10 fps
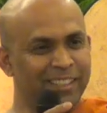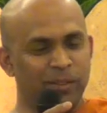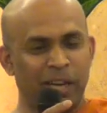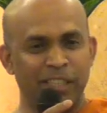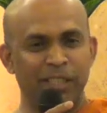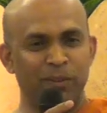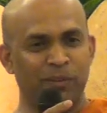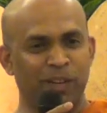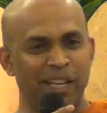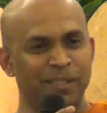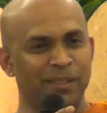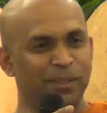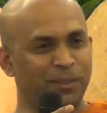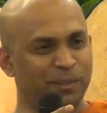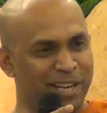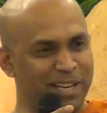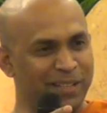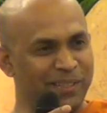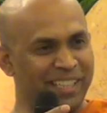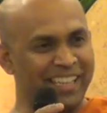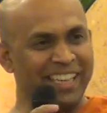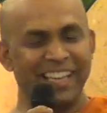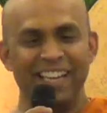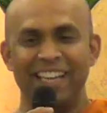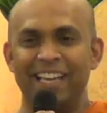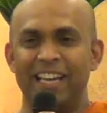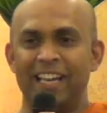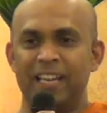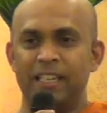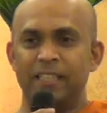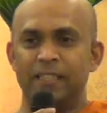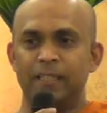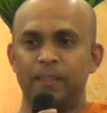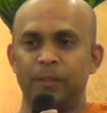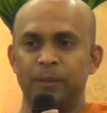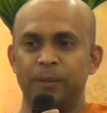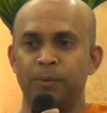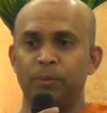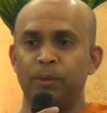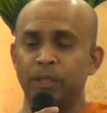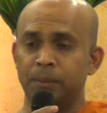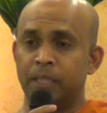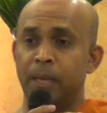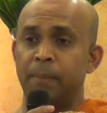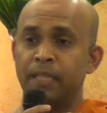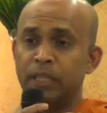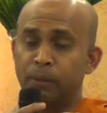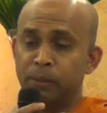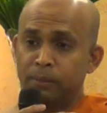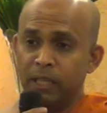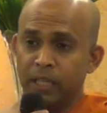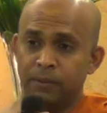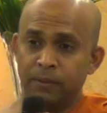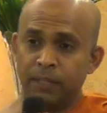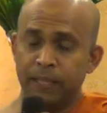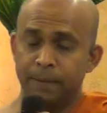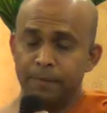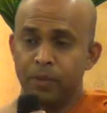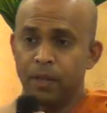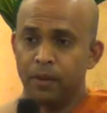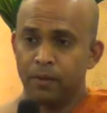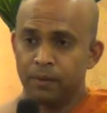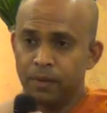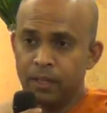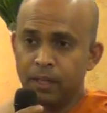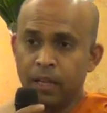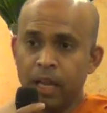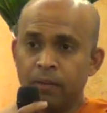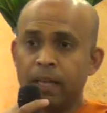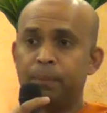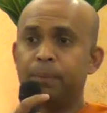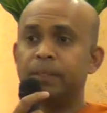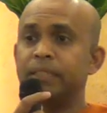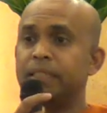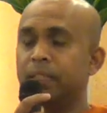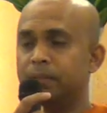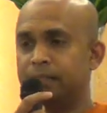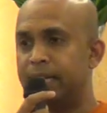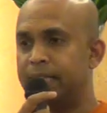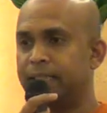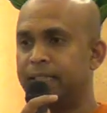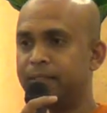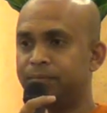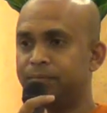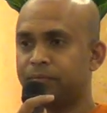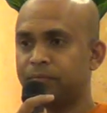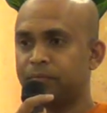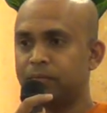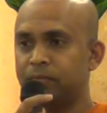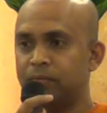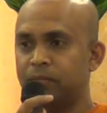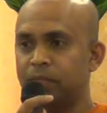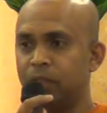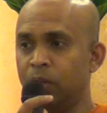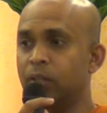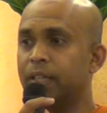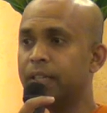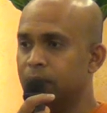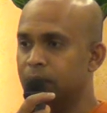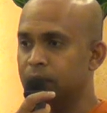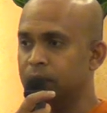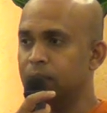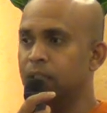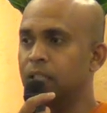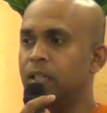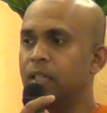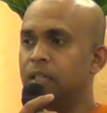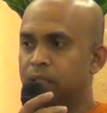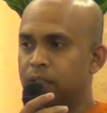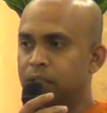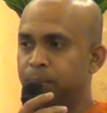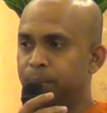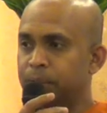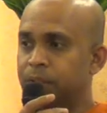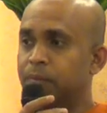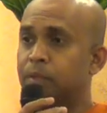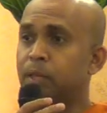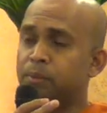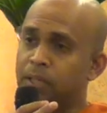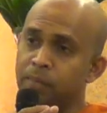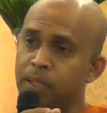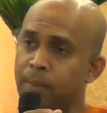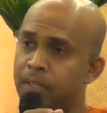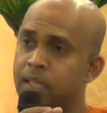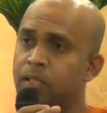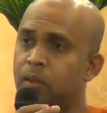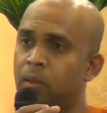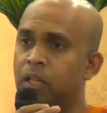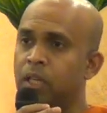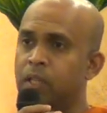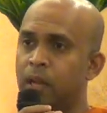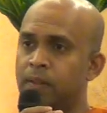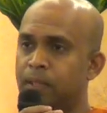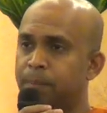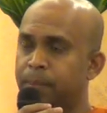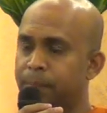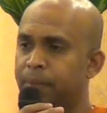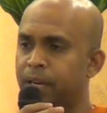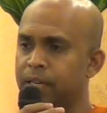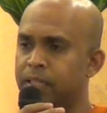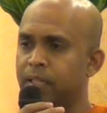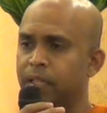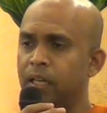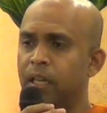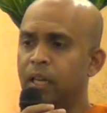to either to fight or to run away. And so most of the time as human beings we have like perceived threats, not real one, perceived. And sometimes it's okay to have some preparation,